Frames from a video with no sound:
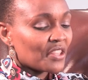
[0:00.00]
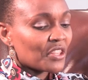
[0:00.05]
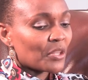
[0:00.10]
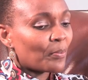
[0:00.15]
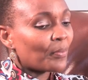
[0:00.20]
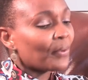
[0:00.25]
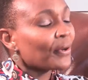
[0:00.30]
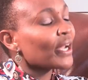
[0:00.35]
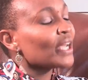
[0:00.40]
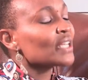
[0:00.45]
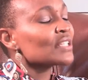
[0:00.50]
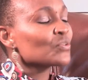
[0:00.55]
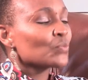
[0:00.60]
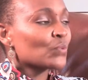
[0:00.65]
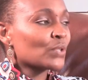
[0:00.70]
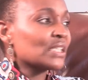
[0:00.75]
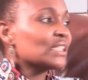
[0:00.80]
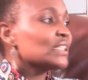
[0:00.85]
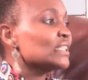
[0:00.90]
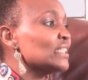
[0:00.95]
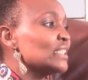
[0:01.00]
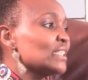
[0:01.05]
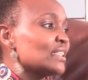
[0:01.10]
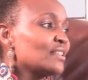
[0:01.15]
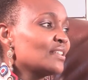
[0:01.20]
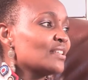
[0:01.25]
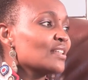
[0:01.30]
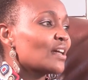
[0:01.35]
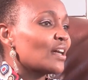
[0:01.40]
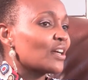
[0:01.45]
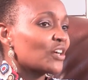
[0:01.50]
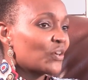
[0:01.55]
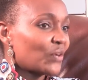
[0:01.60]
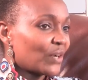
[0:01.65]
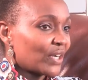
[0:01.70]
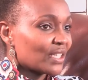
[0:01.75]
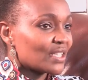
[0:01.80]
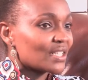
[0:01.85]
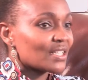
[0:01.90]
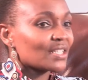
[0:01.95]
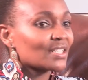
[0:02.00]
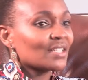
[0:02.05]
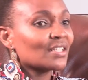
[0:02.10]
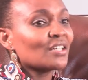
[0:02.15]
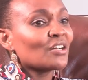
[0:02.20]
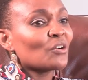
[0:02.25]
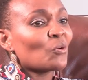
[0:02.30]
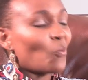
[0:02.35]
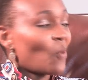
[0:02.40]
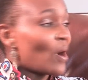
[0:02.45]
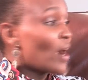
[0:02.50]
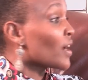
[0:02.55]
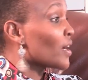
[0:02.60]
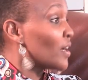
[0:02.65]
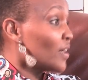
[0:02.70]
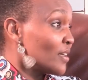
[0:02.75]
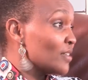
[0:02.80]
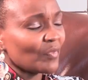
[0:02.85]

the prayers really did a great work.